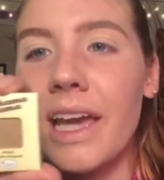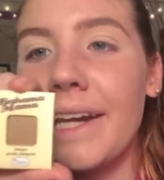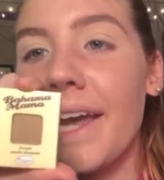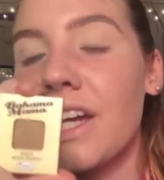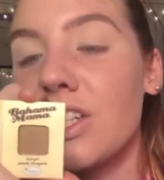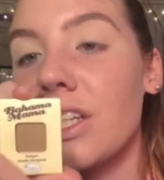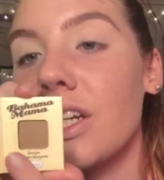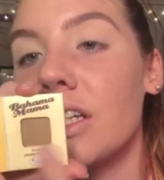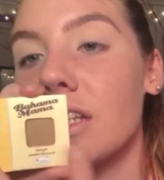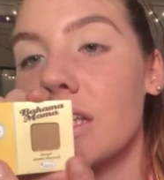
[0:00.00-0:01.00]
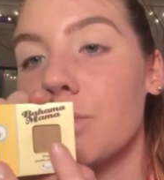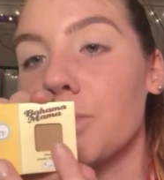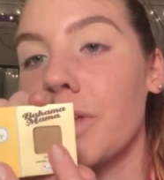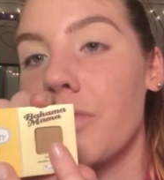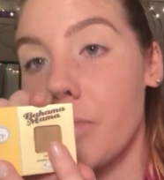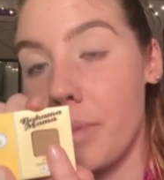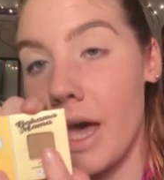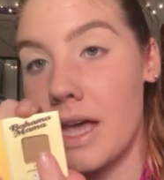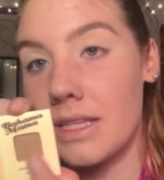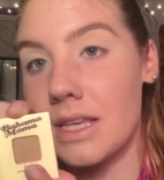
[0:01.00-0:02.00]
And I actually got this in one of the
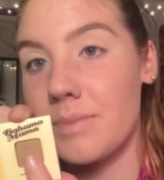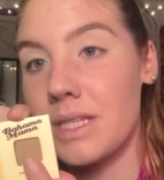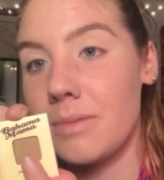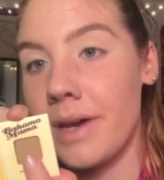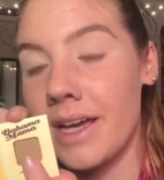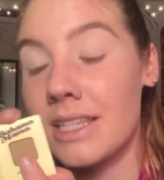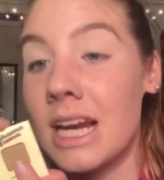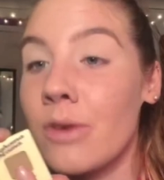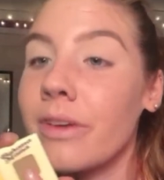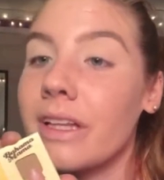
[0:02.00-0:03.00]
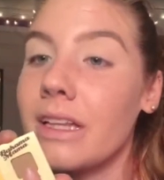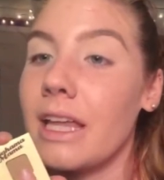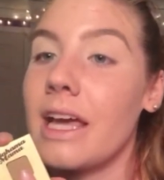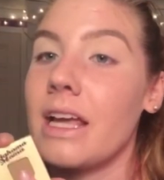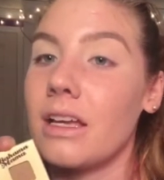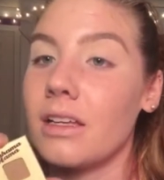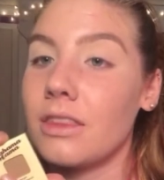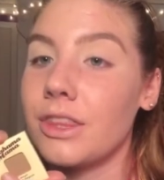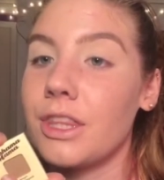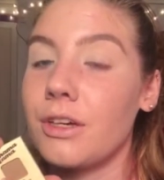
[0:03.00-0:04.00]
past Ipsy bags, and I really like
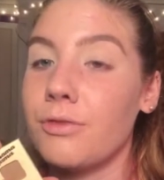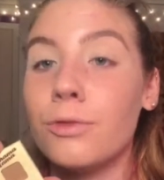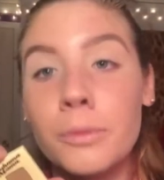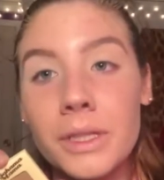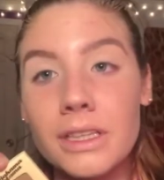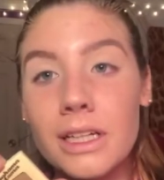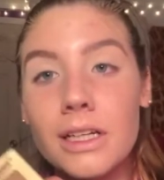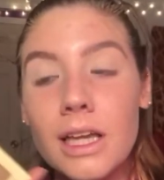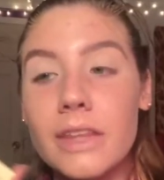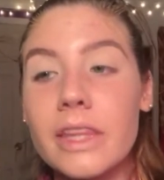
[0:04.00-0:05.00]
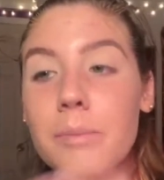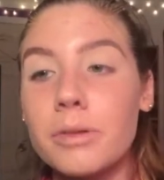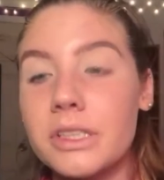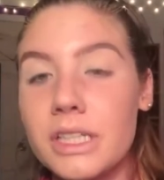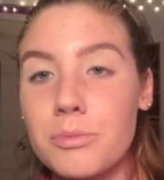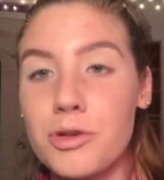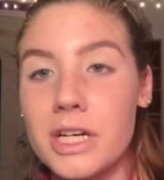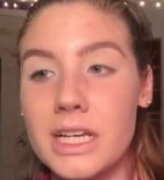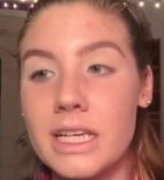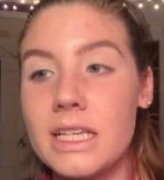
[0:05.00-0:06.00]
the formula, and they blend out
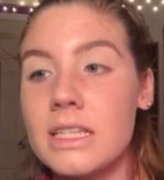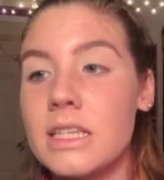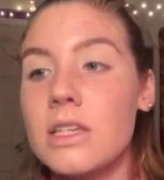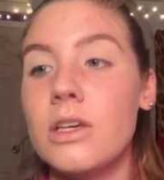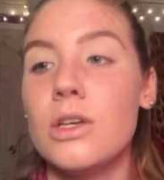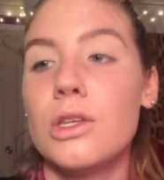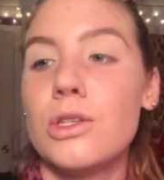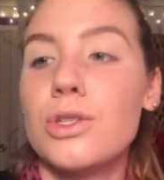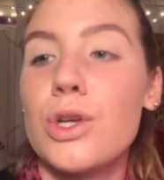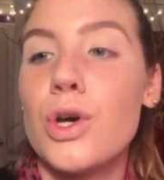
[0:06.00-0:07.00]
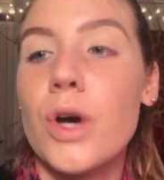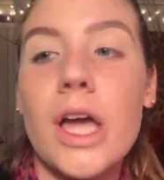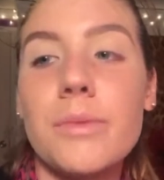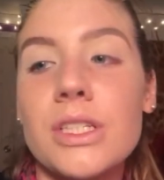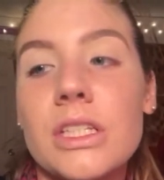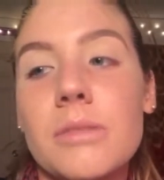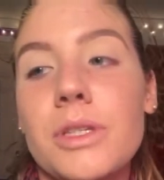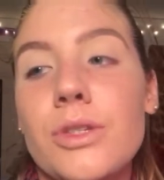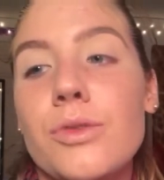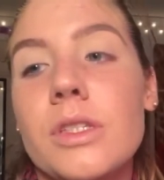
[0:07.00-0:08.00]
pretty easy. So I'm just going to
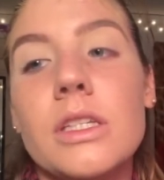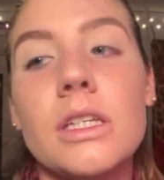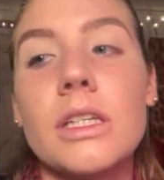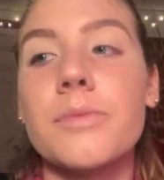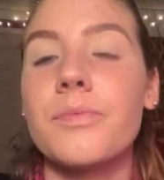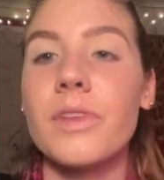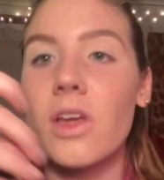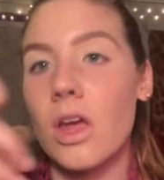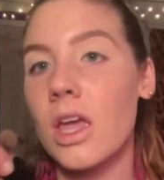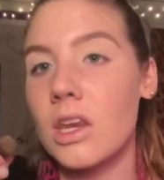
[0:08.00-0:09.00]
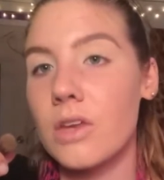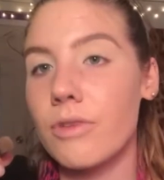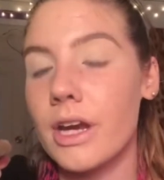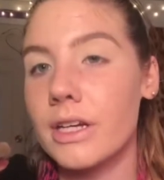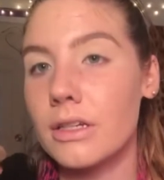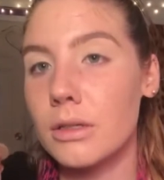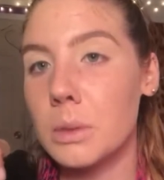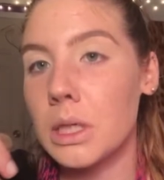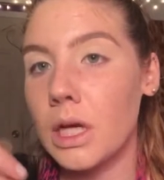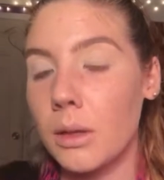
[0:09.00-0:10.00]
be using any
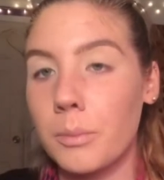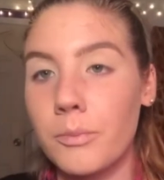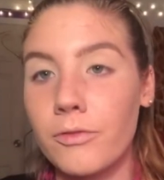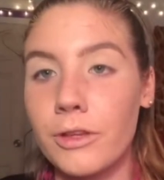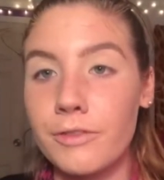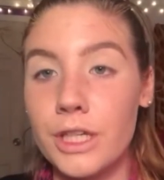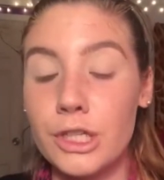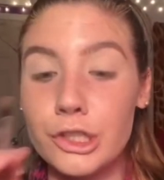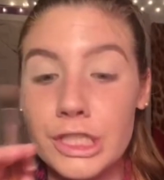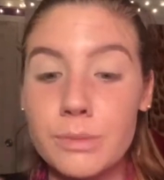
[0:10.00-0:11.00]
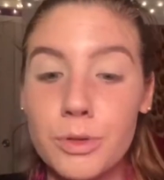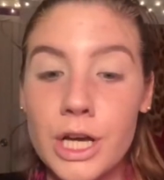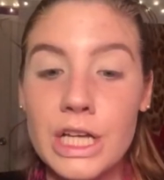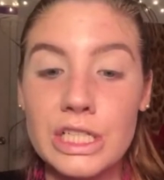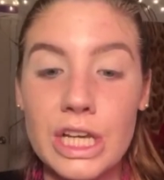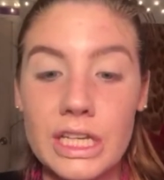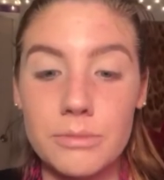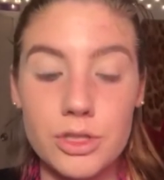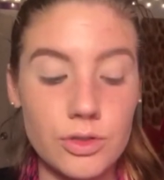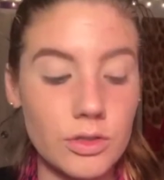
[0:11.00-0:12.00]
random fluffy crease brush, and
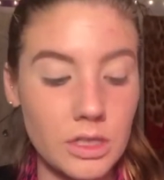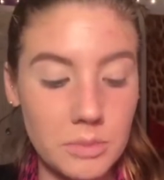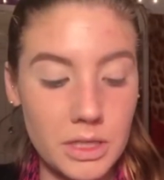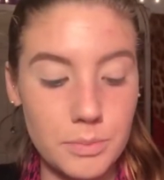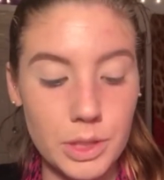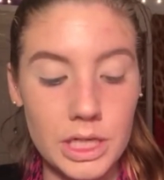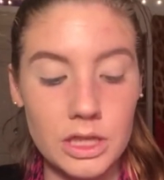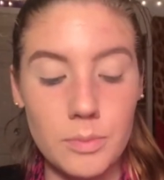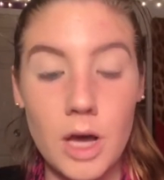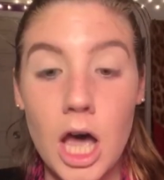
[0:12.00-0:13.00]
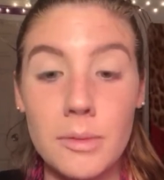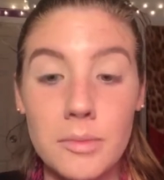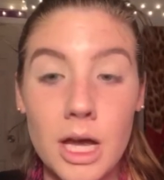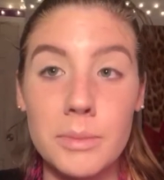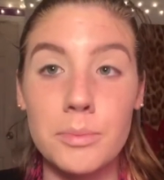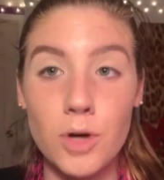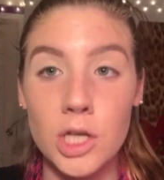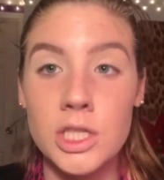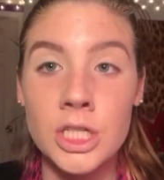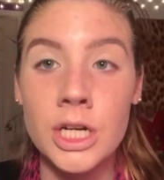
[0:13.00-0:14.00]
I'm just going to be putting the Bahama Mama
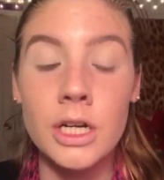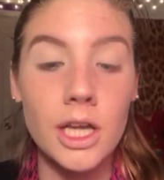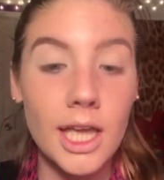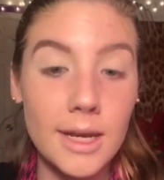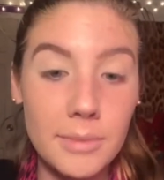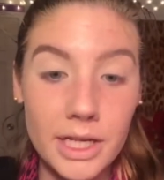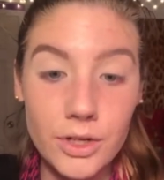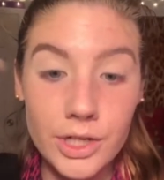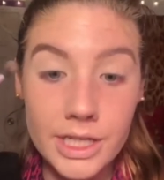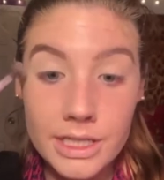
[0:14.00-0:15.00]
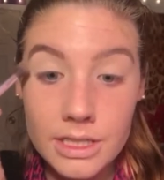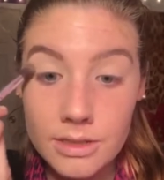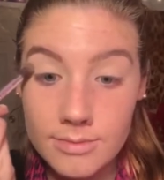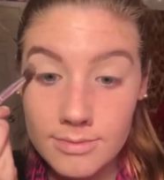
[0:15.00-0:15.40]
bronzer in my crease.